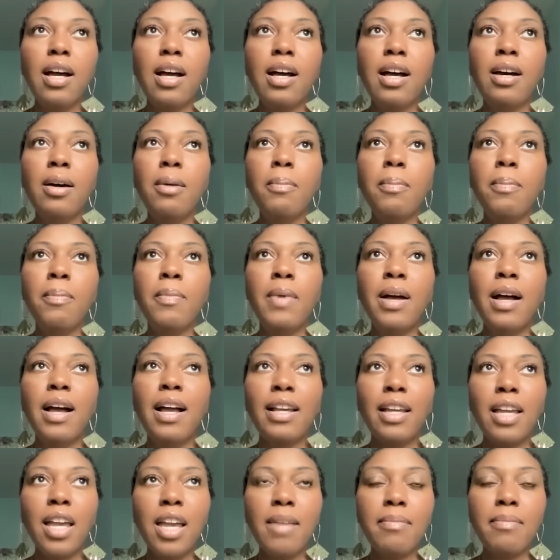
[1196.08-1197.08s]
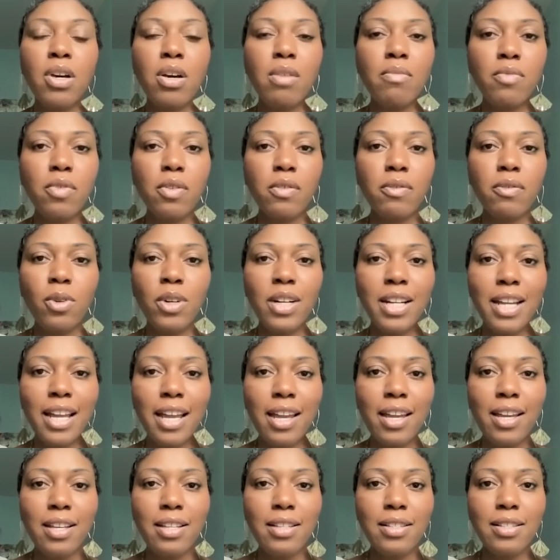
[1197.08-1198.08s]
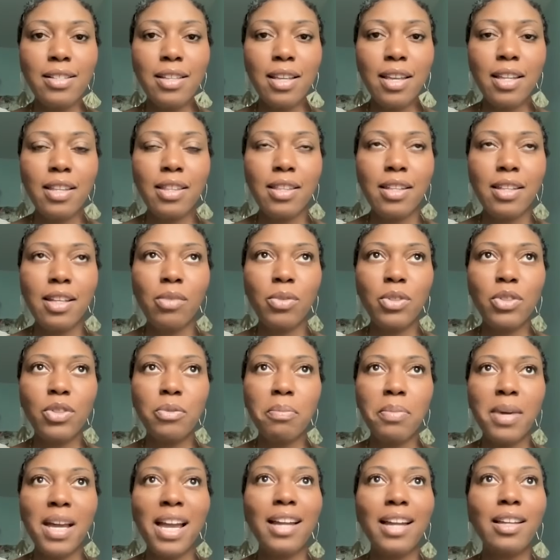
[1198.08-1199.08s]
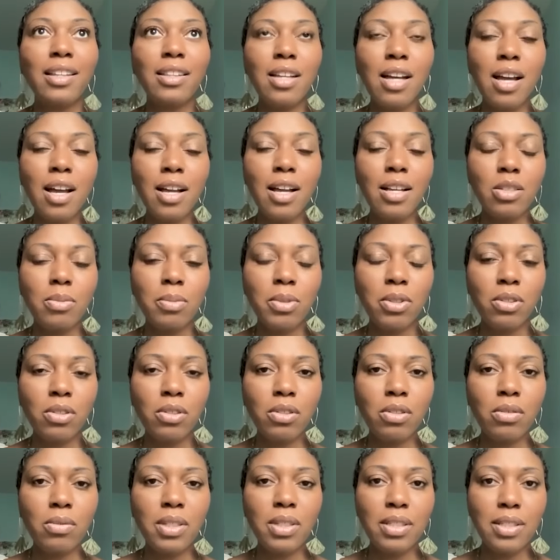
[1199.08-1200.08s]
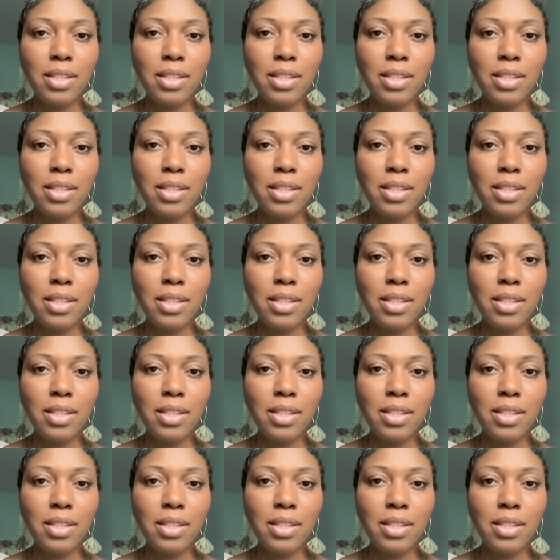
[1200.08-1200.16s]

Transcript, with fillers: Um, I came home for four days and then was back in the hospital with